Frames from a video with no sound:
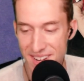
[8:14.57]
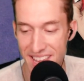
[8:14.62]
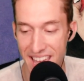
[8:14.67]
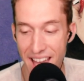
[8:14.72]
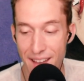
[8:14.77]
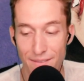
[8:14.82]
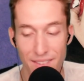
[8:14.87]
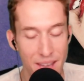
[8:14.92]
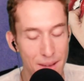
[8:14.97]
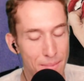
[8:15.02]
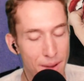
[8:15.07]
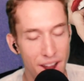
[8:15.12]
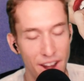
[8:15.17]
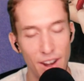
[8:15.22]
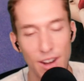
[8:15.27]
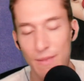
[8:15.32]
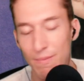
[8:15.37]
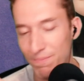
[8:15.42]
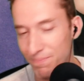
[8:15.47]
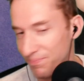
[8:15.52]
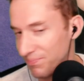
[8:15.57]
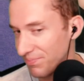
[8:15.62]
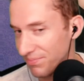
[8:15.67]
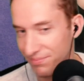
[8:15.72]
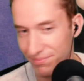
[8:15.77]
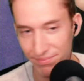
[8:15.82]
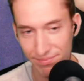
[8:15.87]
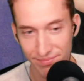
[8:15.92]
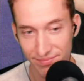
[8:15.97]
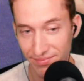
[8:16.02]
but yeah, Vampire,
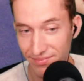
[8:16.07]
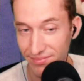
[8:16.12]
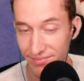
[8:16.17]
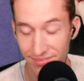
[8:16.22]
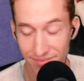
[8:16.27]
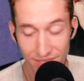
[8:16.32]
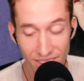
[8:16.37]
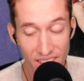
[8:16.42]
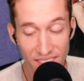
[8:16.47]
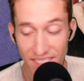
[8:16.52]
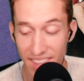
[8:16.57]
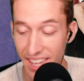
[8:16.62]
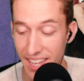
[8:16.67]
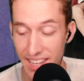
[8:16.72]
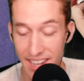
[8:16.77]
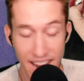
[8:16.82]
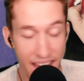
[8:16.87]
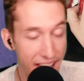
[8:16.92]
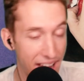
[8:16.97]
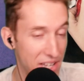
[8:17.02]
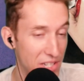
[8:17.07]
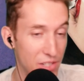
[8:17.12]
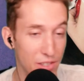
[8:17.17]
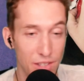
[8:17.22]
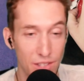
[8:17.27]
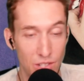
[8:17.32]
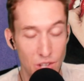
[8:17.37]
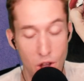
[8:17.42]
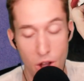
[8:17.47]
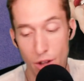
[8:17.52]
like an
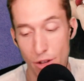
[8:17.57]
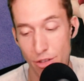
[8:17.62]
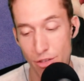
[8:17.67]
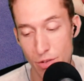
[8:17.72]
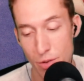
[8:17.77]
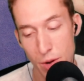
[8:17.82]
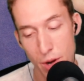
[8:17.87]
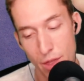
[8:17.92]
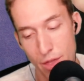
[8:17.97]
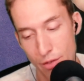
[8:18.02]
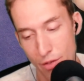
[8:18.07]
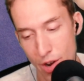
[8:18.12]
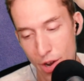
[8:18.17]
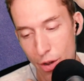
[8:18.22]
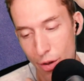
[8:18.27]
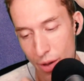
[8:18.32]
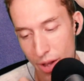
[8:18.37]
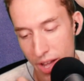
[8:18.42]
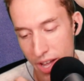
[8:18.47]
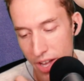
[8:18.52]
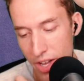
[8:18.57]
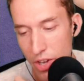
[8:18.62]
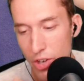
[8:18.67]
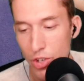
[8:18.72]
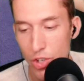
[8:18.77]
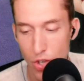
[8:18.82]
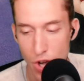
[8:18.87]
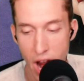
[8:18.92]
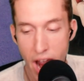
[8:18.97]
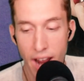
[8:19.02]
excellent song through and through.
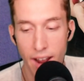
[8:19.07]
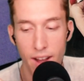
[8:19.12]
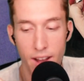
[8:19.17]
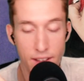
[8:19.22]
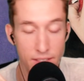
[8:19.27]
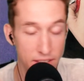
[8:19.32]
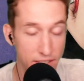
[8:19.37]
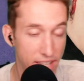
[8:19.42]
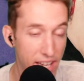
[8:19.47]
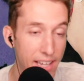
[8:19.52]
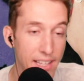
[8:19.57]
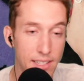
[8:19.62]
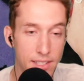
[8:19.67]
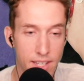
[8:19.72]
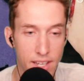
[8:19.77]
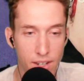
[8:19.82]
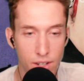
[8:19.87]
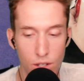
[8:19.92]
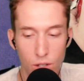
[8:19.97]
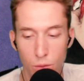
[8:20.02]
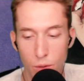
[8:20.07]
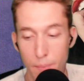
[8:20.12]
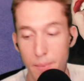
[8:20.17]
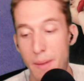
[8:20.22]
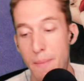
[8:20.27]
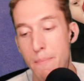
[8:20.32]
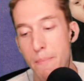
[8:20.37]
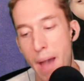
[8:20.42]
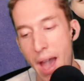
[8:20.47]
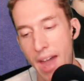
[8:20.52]
Track uh, the second single would
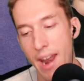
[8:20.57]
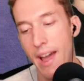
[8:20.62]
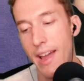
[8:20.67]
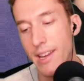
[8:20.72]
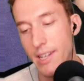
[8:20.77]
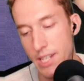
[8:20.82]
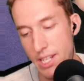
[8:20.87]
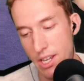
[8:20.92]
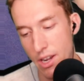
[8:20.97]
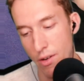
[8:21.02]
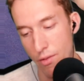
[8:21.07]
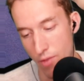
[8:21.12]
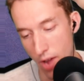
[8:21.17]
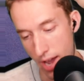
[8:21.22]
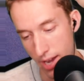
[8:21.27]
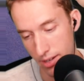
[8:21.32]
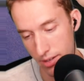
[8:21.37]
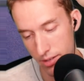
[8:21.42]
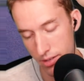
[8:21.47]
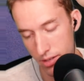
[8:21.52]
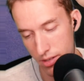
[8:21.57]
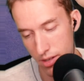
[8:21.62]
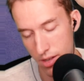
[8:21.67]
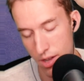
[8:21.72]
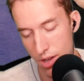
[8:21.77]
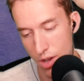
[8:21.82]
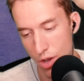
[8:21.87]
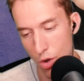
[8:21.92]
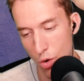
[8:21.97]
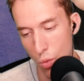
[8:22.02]
be Bad Idea Right,
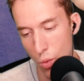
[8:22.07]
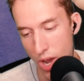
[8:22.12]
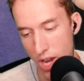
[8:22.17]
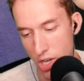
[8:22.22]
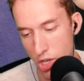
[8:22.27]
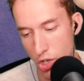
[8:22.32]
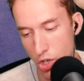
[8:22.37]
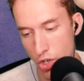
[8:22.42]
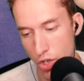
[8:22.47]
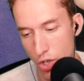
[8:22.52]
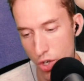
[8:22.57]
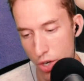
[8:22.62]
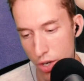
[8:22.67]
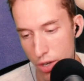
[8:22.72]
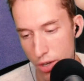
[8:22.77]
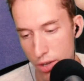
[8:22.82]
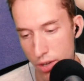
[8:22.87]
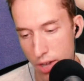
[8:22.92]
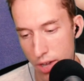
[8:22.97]
which